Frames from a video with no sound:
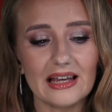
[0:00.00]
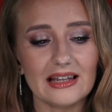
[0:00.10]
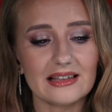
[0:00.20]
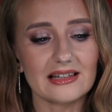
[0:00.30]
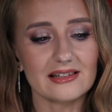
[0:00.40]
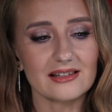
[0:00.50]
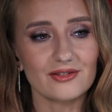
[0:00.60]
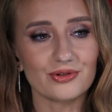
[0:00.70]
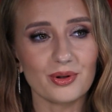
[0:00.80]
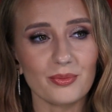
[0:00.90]
It
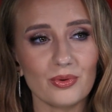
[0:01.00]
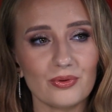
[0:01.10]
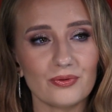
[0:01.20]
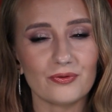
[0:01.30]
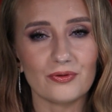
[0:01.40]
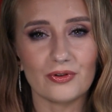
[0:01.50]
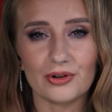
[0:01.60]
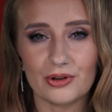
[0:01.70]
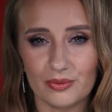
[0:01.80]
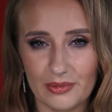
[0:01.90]
doesn't remove
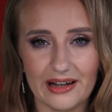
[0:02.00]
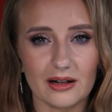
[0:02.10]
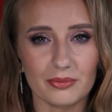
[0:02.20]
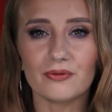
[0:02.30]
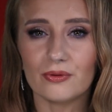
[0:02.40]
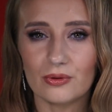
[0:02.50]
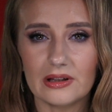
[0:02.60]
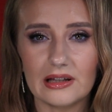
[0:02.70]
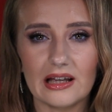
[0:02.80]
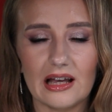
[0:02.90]
your makeup fully,